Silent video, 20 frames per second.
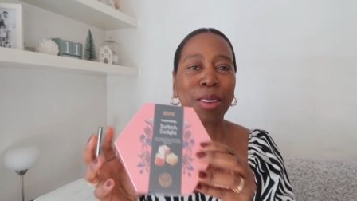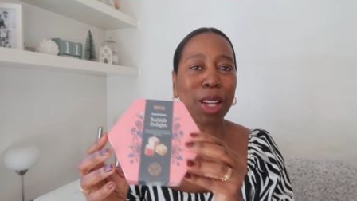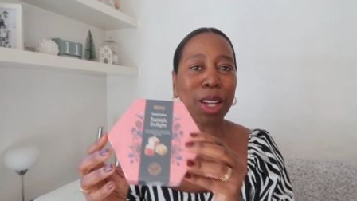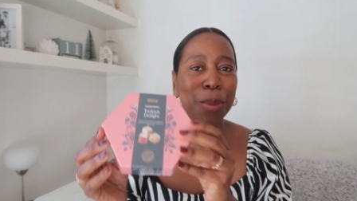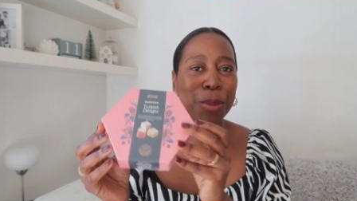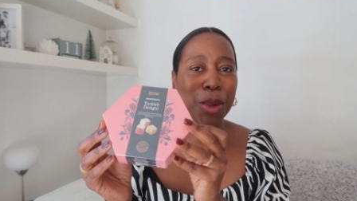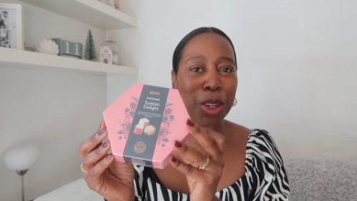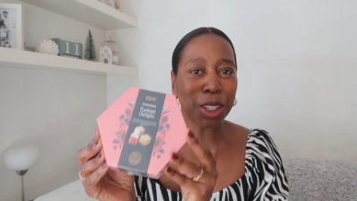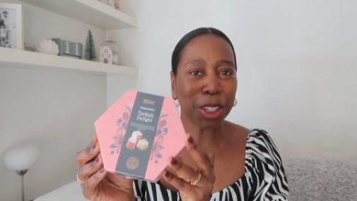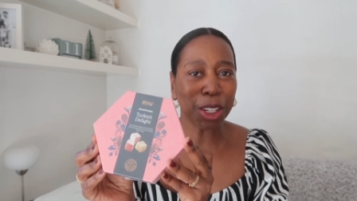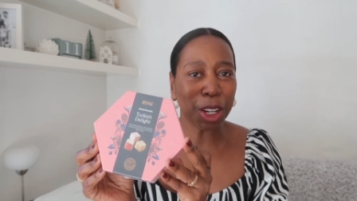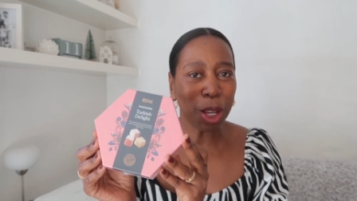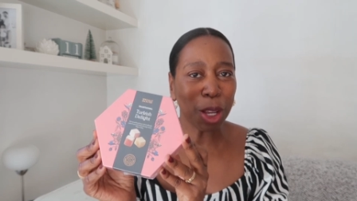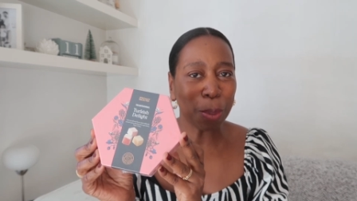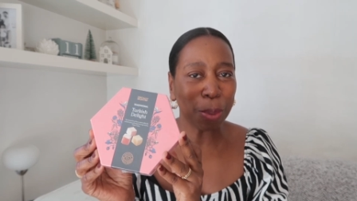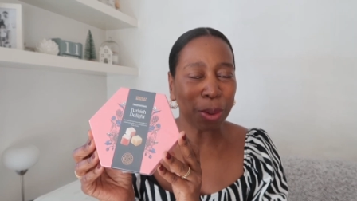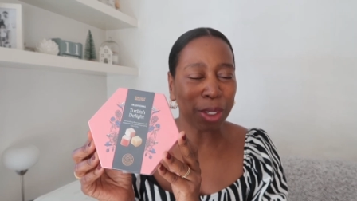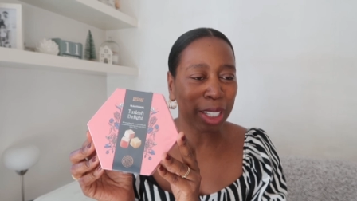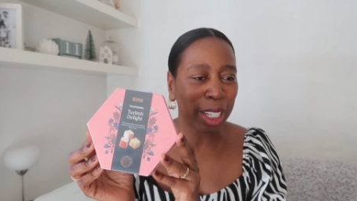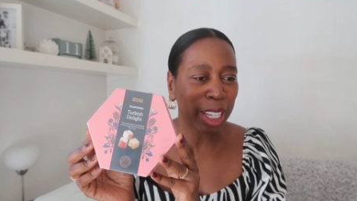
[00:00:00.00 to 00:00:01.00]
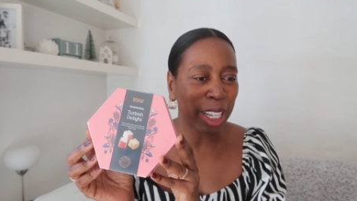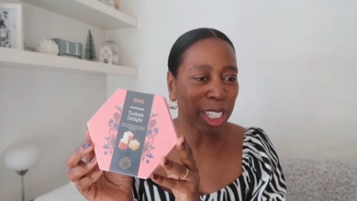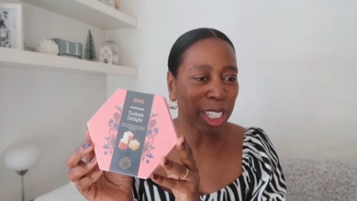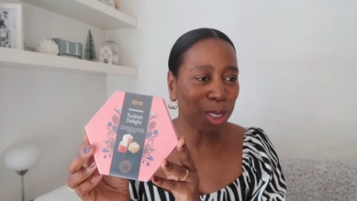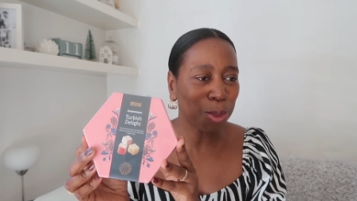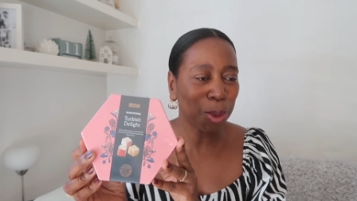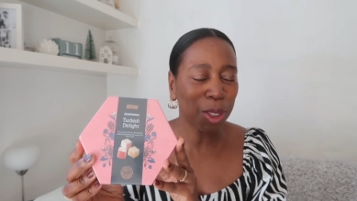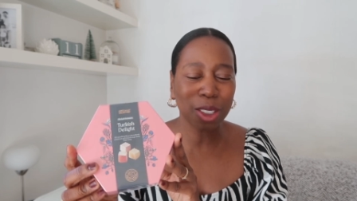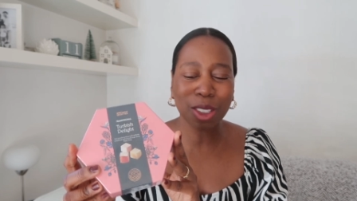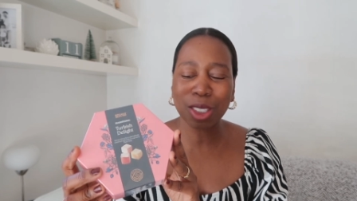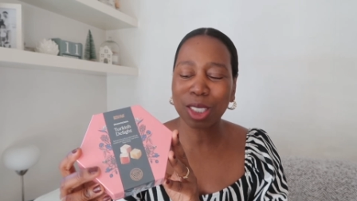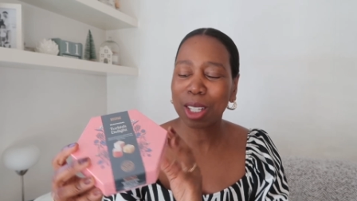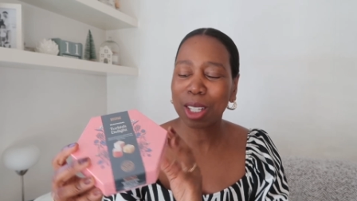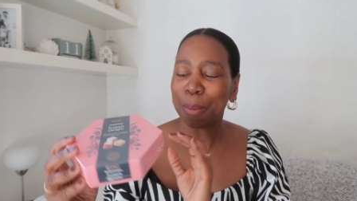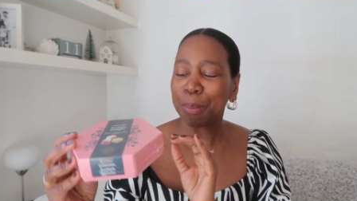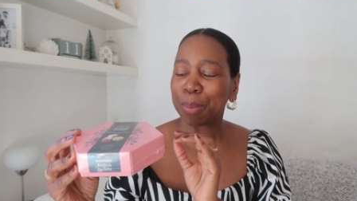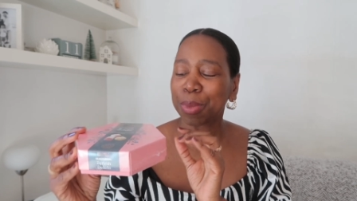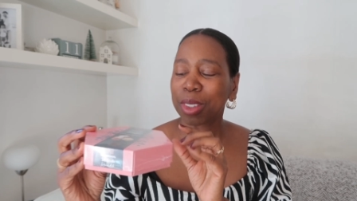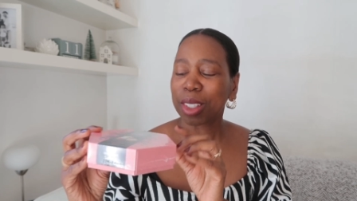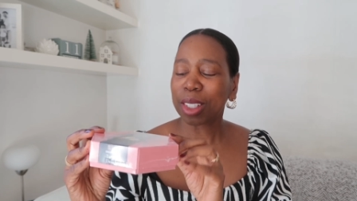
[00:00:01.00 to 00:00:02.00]
Now I'm not gonna open these because
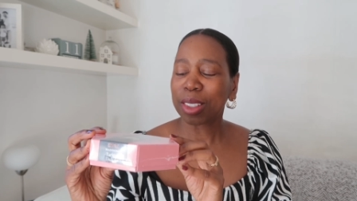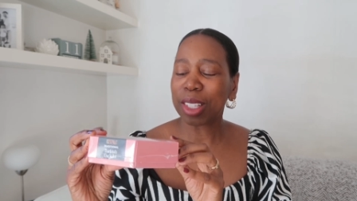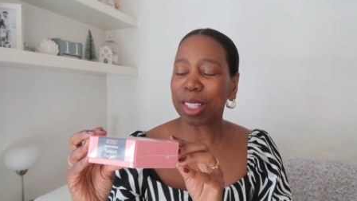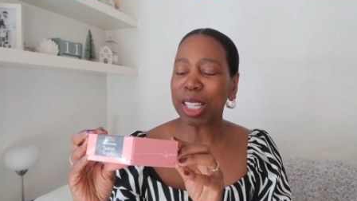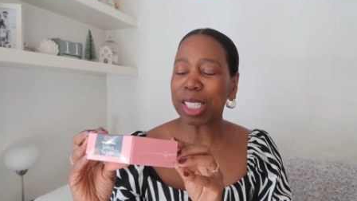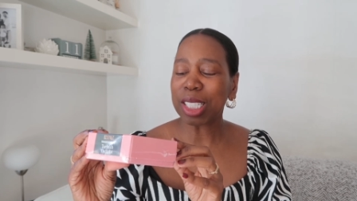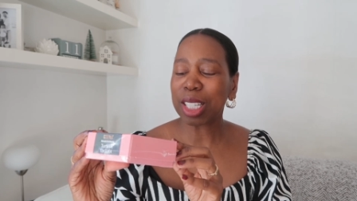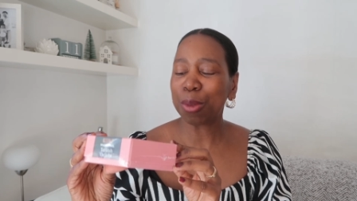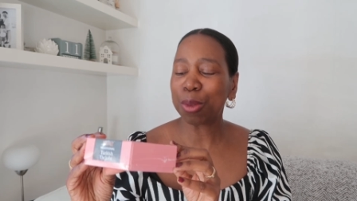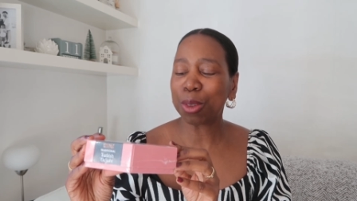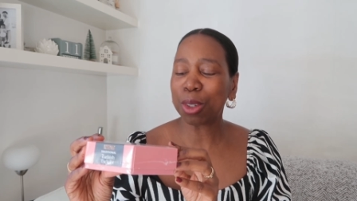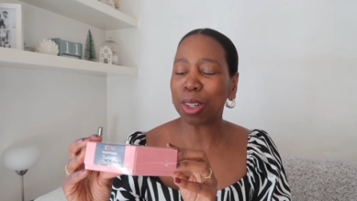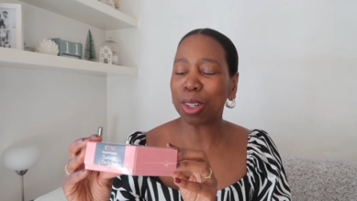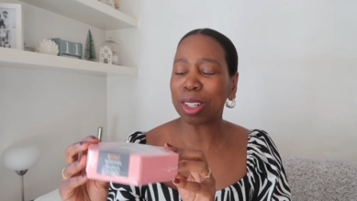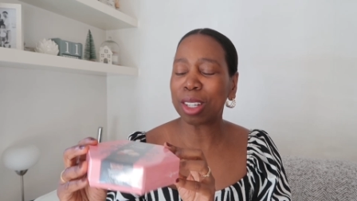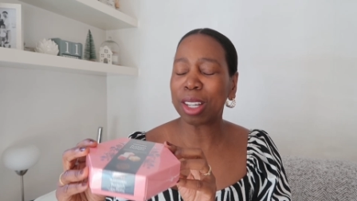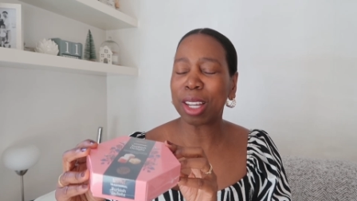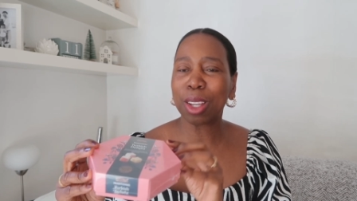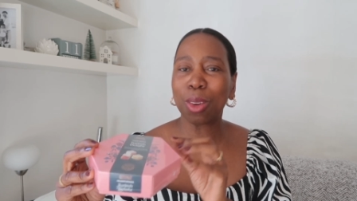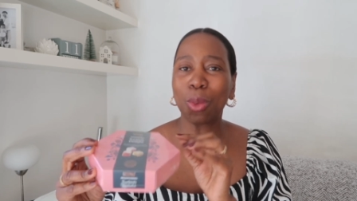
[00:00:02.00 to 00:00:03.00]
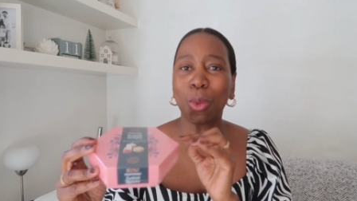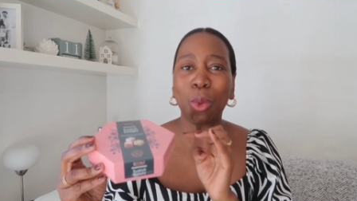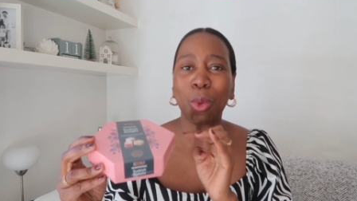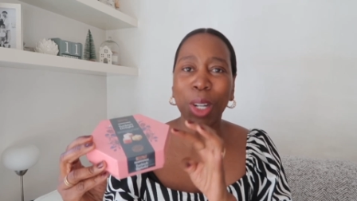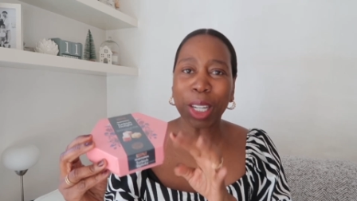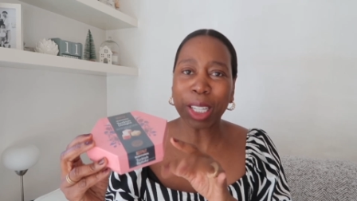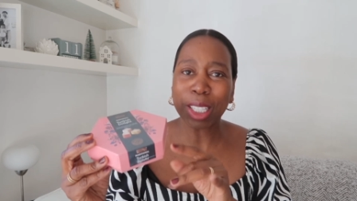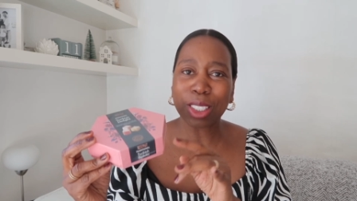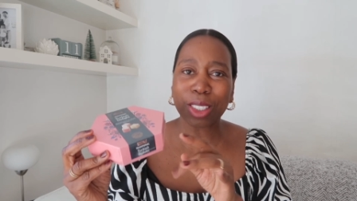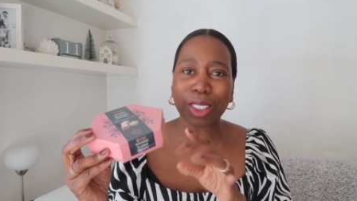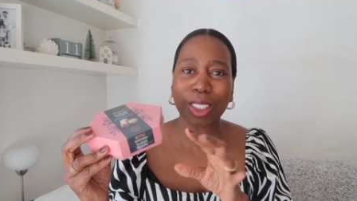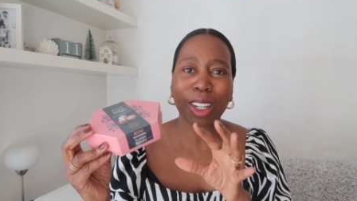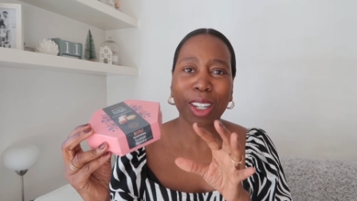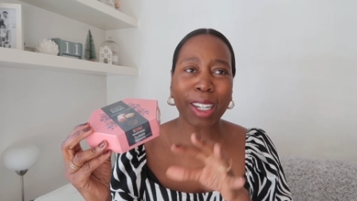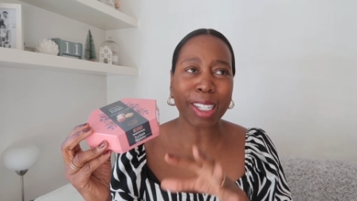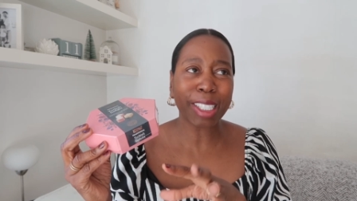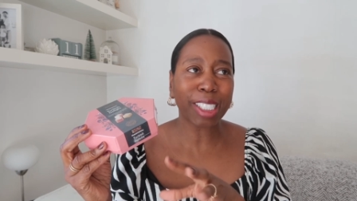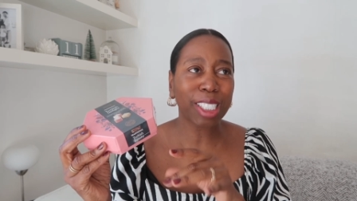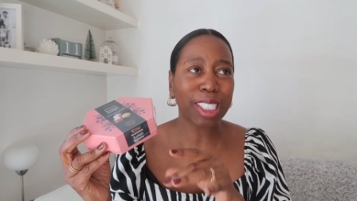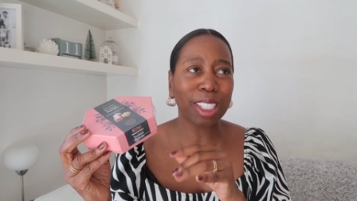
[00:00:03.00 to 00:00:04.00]
these have got like white
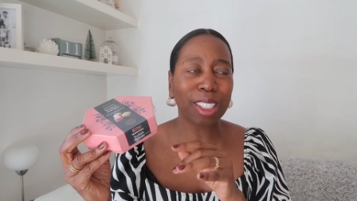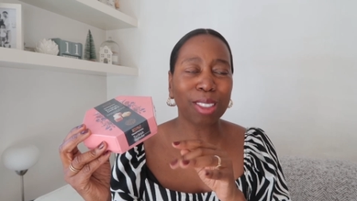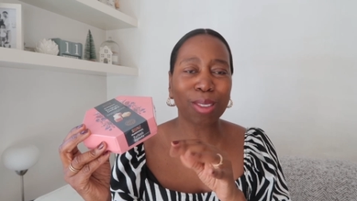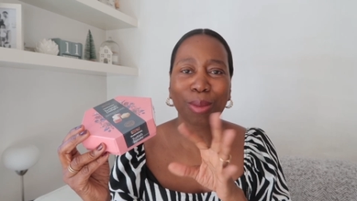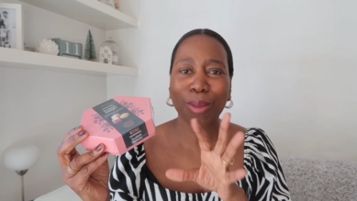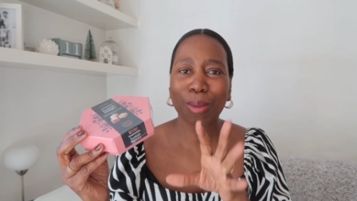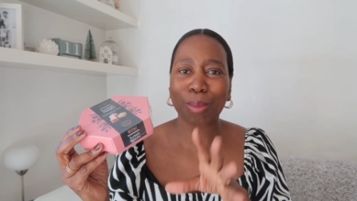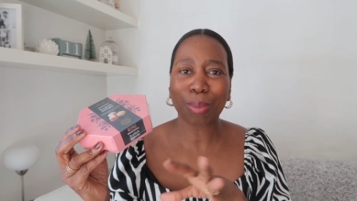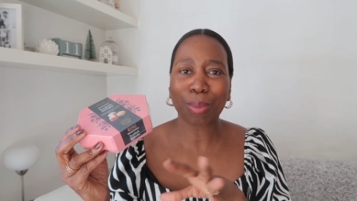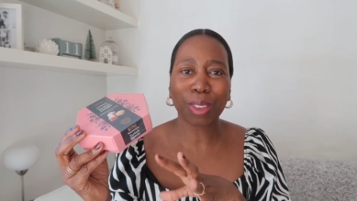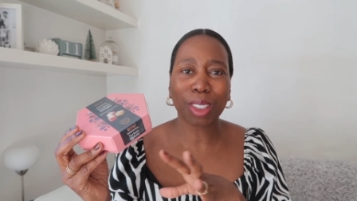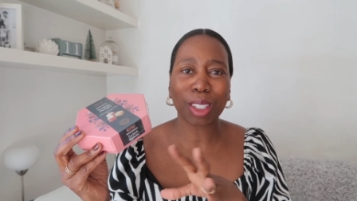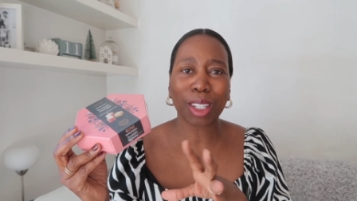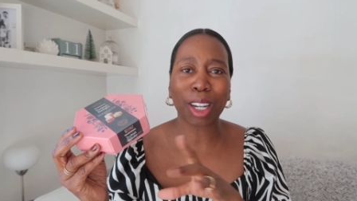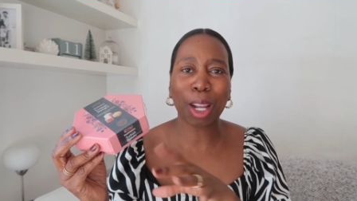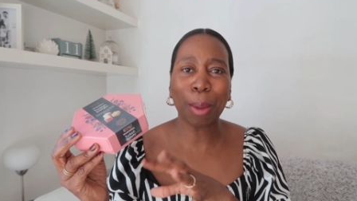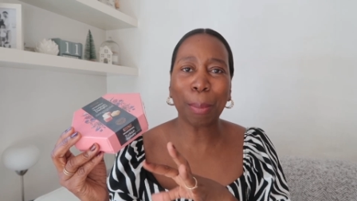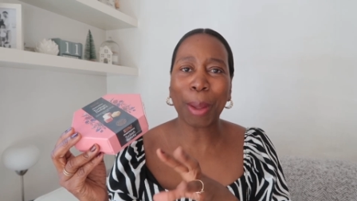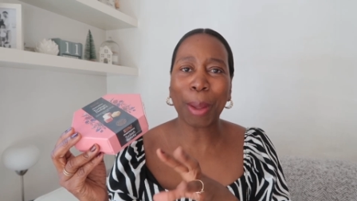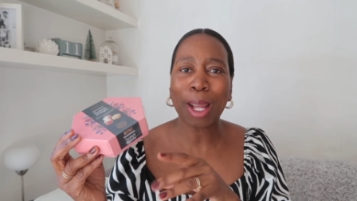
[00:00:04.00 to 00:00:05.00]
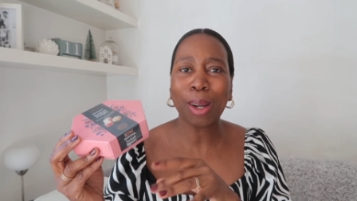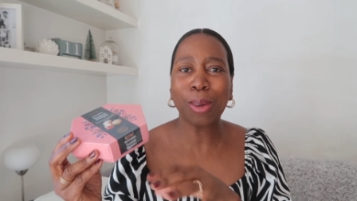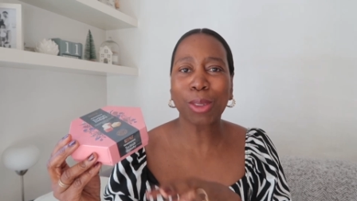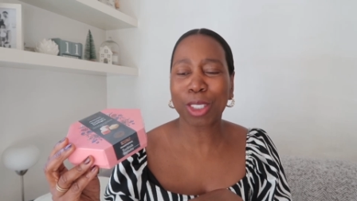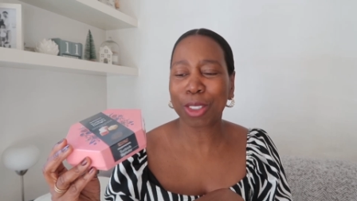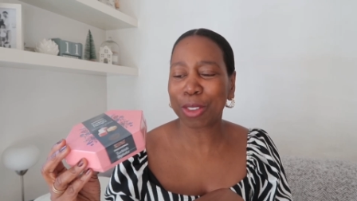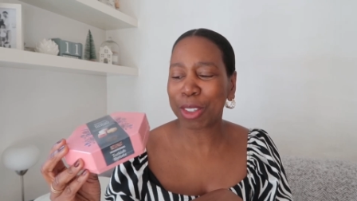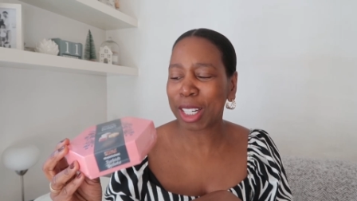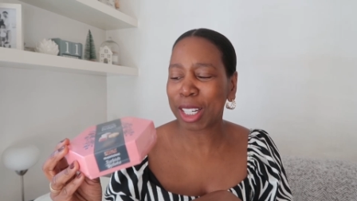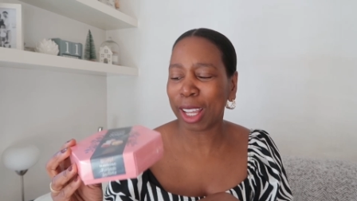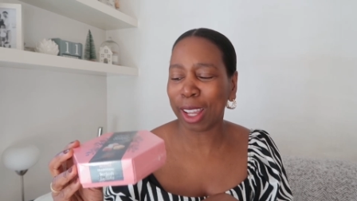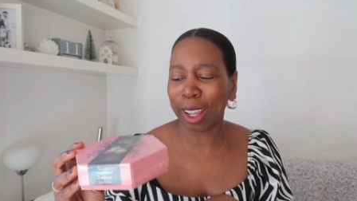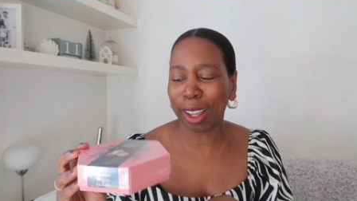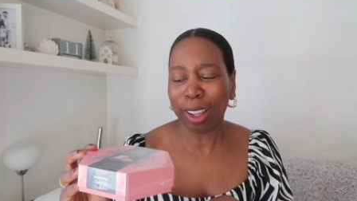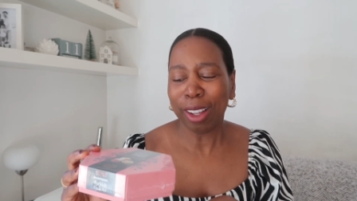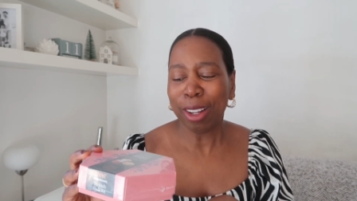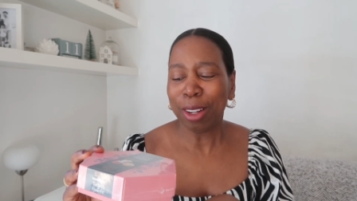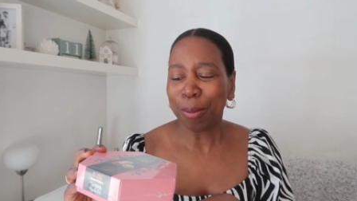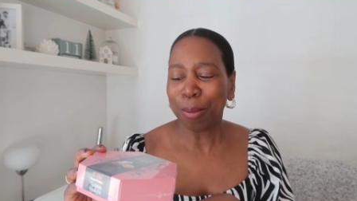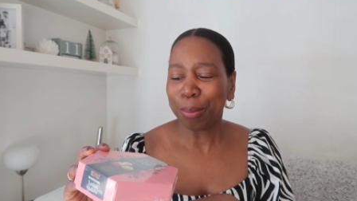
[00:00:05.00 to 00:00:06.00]
icing like powder in it.